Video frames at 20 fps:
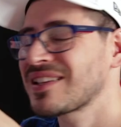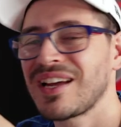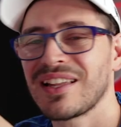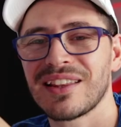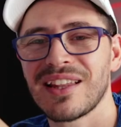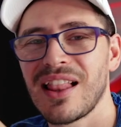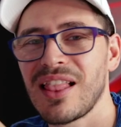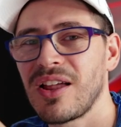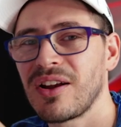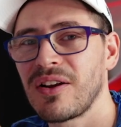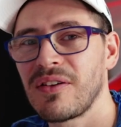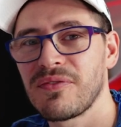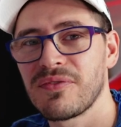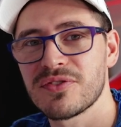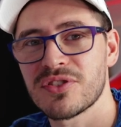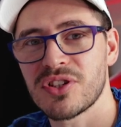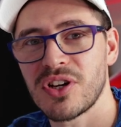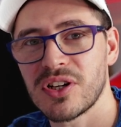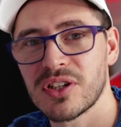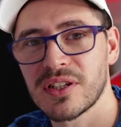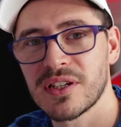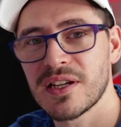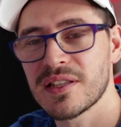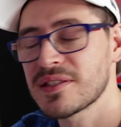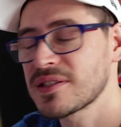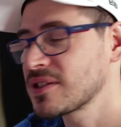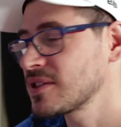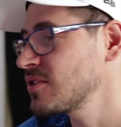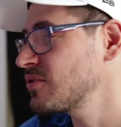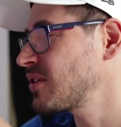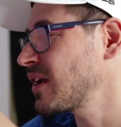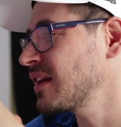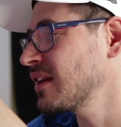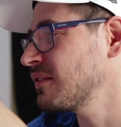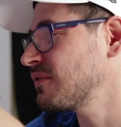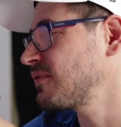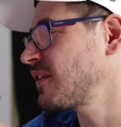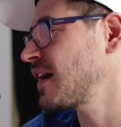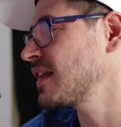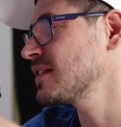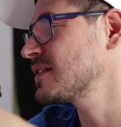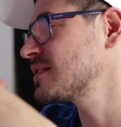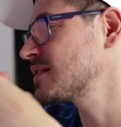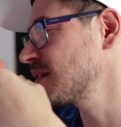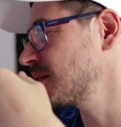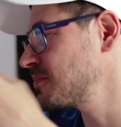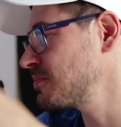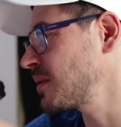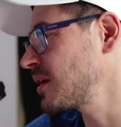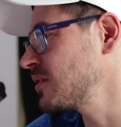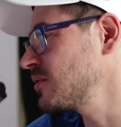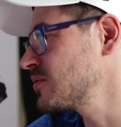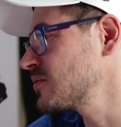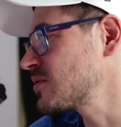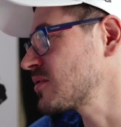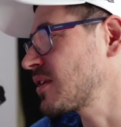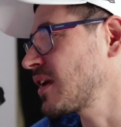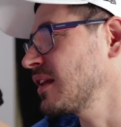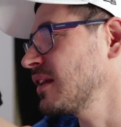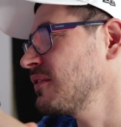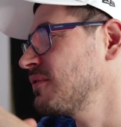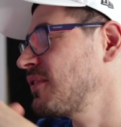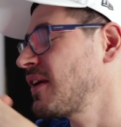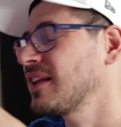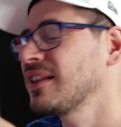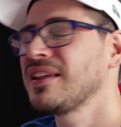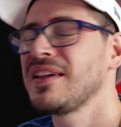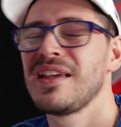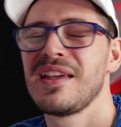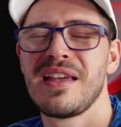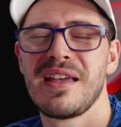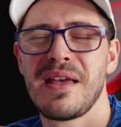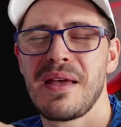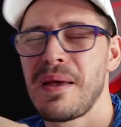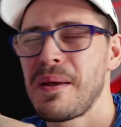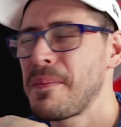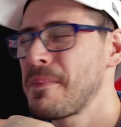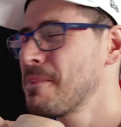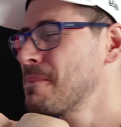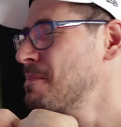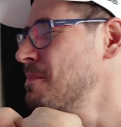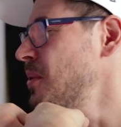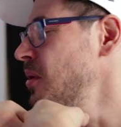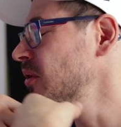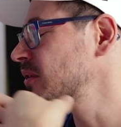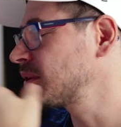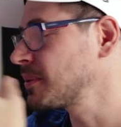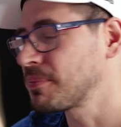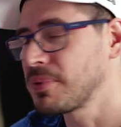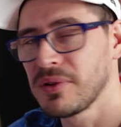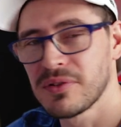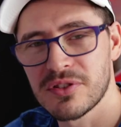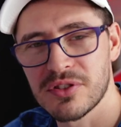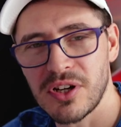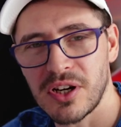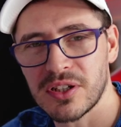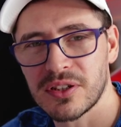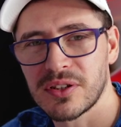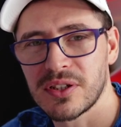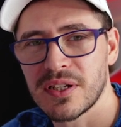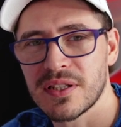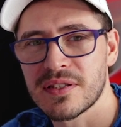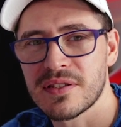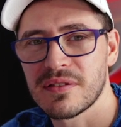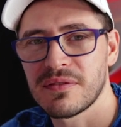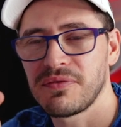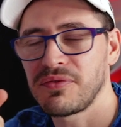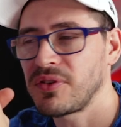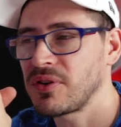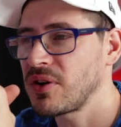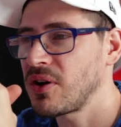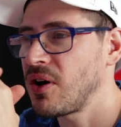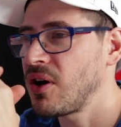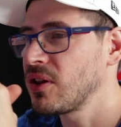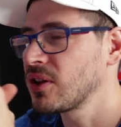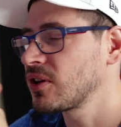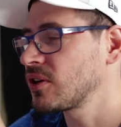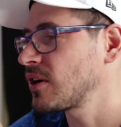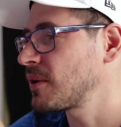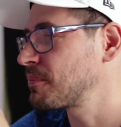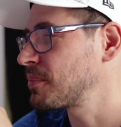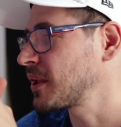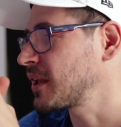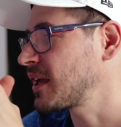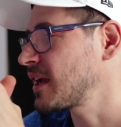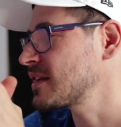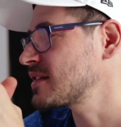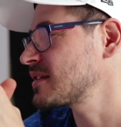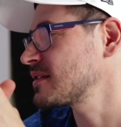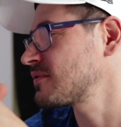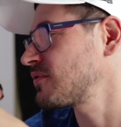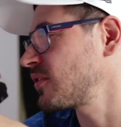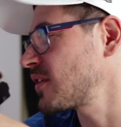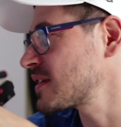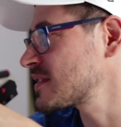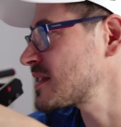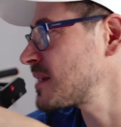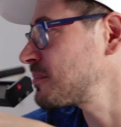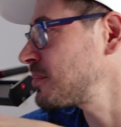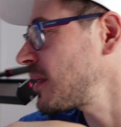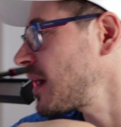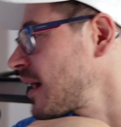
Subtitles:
got a lot of shortcuts. You can define submenus, you can define multiple shortcuts for all your applications. For example,